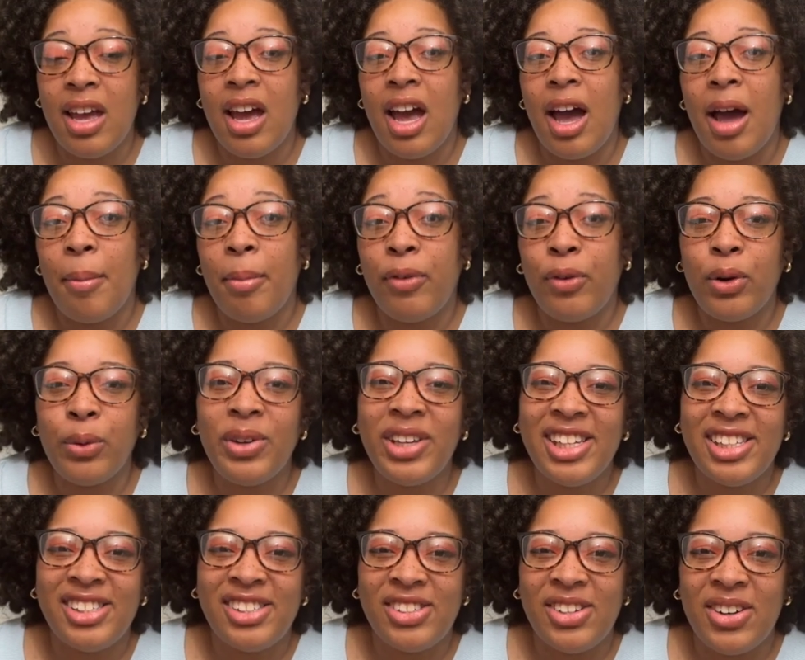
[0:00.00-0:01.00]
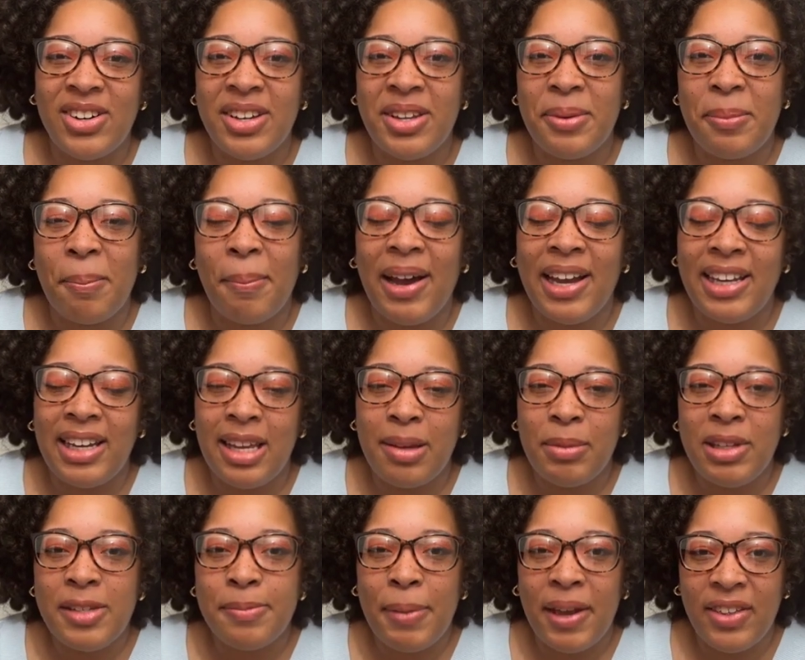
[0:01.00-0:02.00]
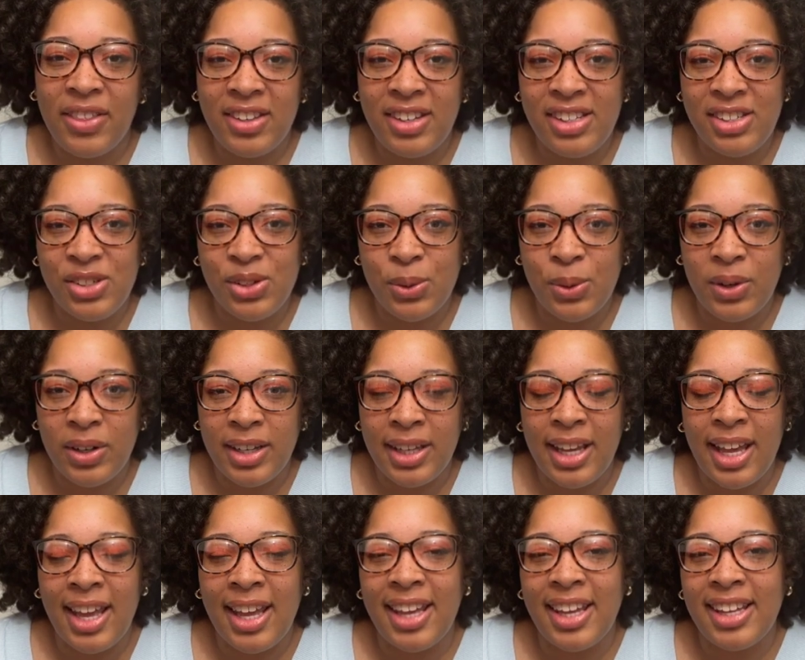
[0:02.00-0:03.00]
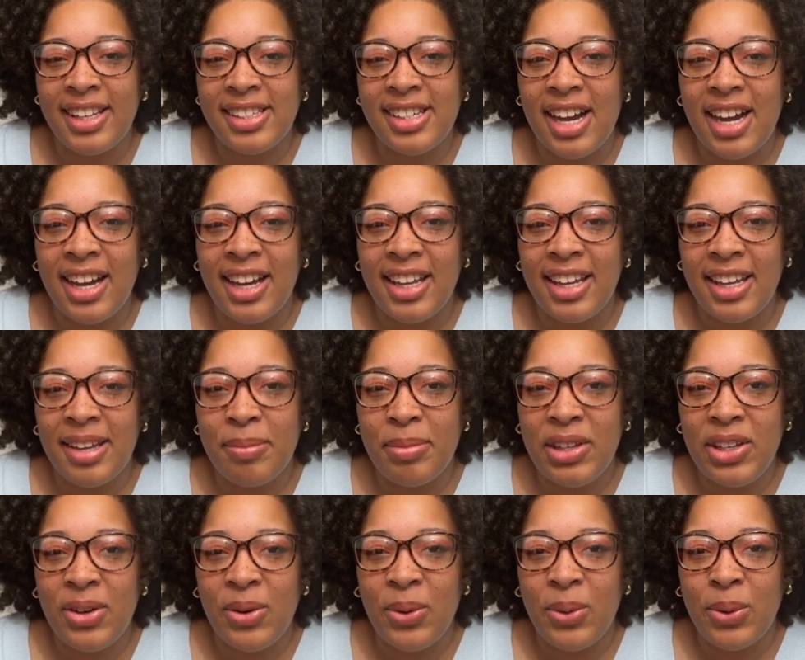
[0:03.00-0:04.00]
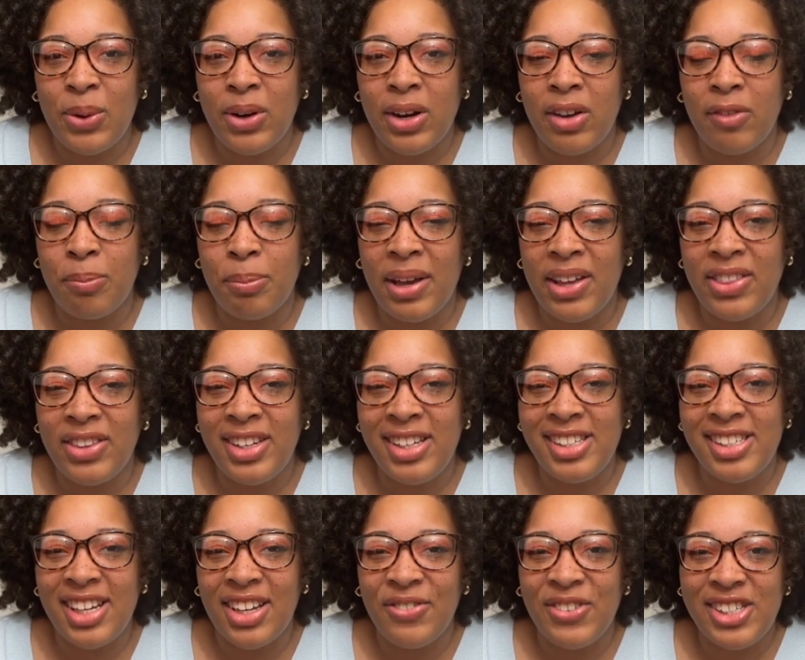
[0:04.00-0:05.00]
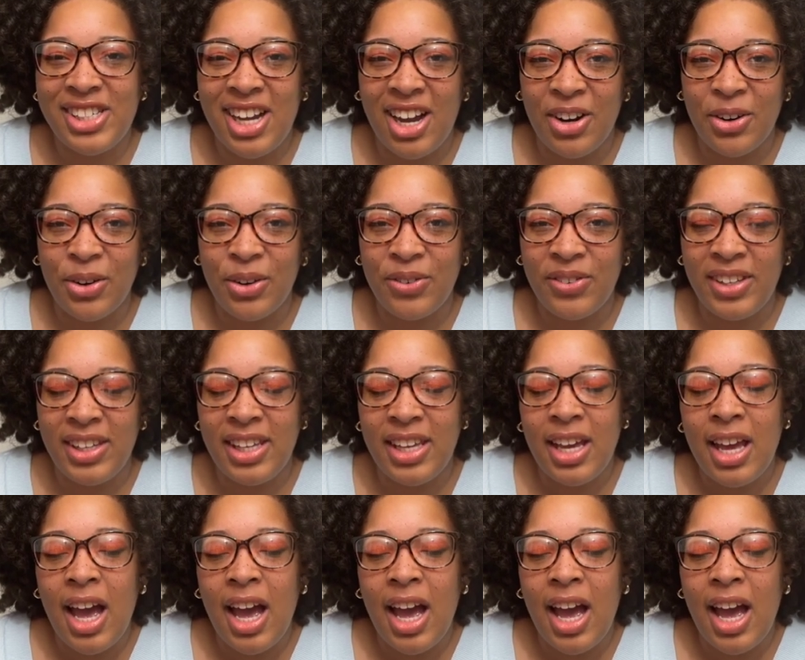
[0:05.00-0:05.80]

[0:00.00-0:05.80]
Before we get started, my name is Bethany Joy, and I am the owner of Bethany J Photography.